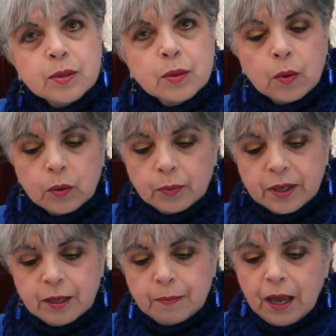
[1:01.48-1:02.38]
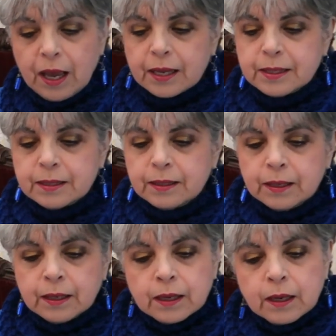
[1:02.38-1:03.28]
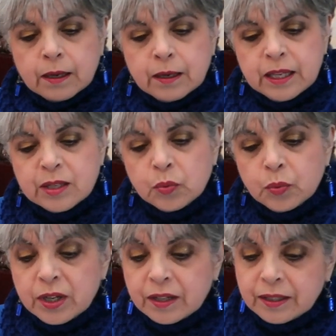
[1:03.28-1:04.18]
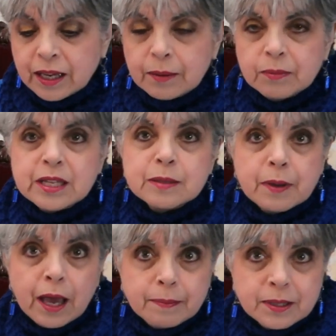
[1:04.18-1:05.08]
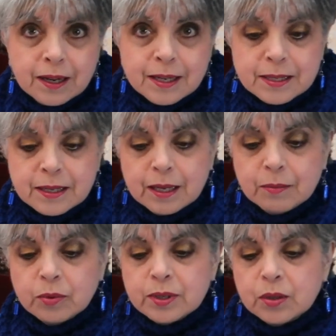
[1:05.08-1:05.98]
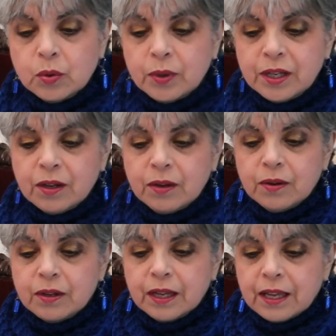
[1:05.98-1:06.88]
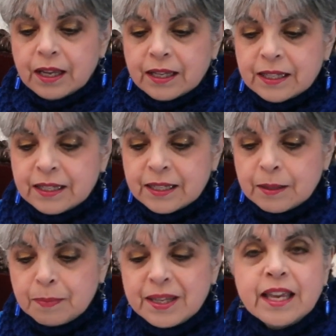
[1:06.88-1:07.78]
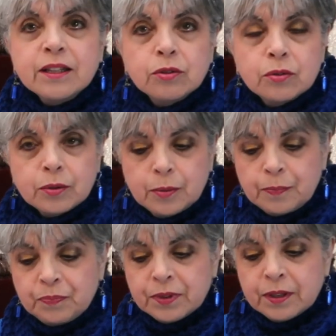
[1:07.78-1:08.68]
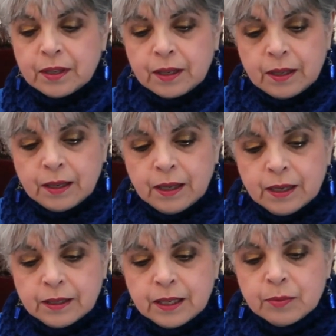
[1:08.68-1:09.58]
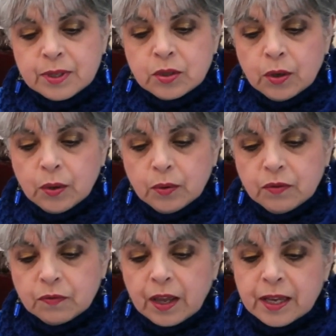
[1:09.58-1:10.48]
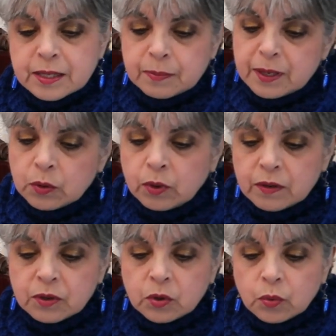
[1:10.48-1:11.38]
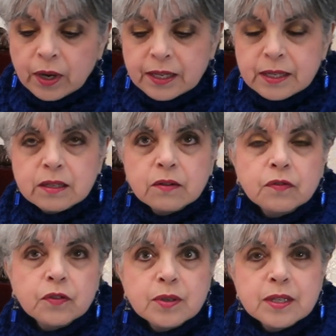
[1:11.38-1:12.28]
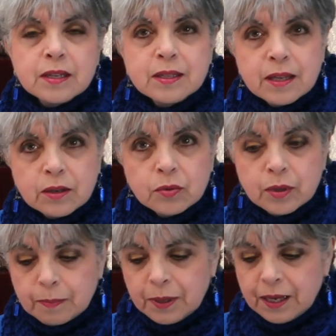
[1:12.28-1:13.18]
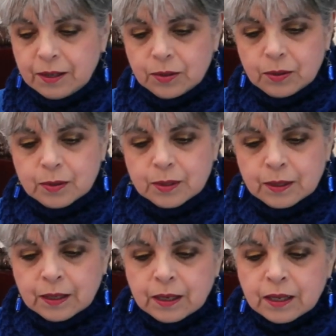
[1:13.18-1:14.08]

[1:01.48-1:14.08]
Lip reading: years old when he passed. His real name, his baptized name, was Guido di Pietro, and he was known as being one of the greatest first-century painters.